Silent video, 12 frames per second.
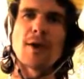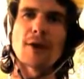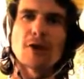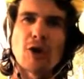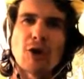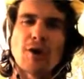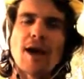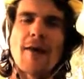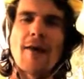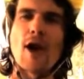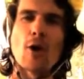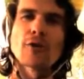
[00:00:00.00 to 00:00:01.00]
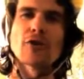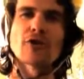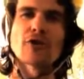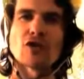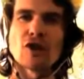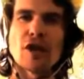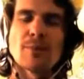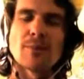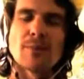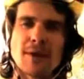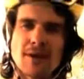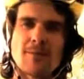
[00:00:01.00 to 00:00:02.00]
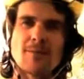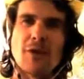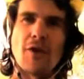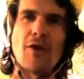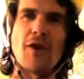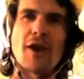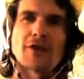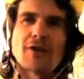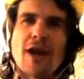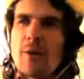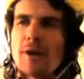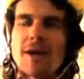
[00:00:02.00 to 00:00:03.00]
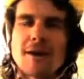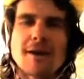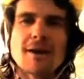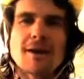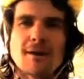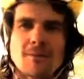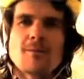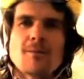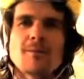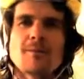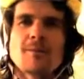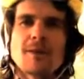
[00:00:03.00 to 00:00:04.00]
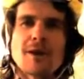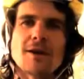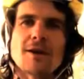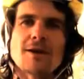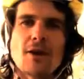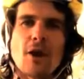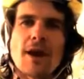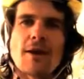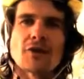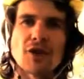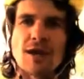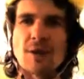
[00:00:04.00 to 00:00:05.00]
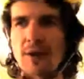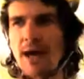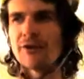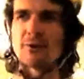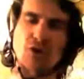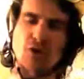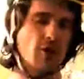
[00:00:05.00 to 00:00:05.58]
So then the next day we get, you know, not enough sleep. We have some sugar, and we're like, oh my God, I have sugar again.